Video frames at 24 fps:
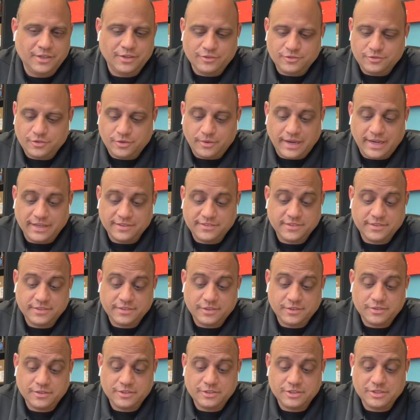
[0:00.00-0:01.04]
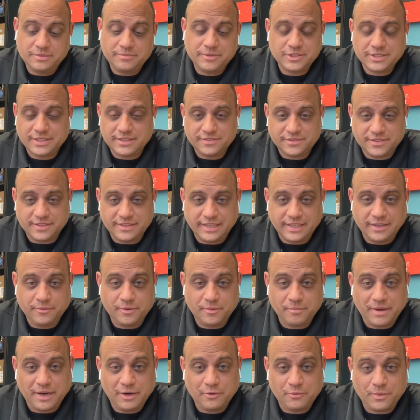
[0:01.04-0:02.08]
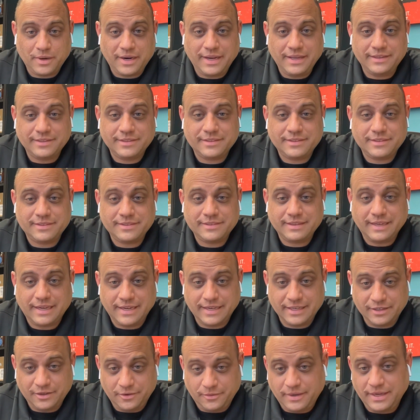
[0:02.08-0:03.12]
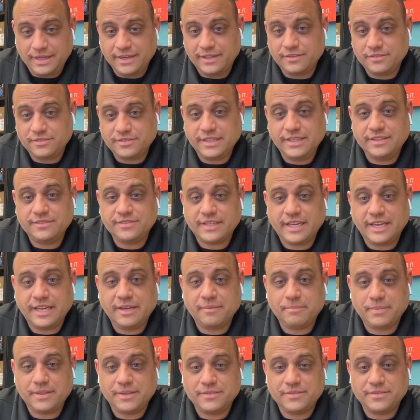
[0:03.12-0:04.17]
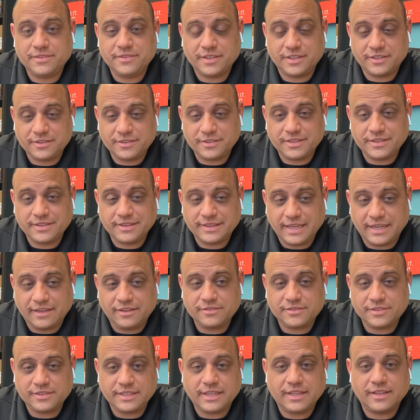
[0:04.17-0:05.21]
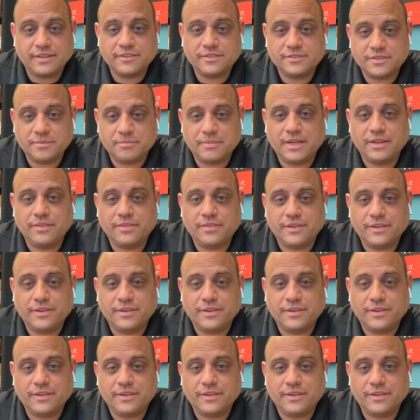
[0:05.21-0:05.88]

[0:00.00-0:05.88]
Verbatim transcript: So I still own a Jimmy John's today where my rent on Ohio State's campus is under a thousand dollars a month.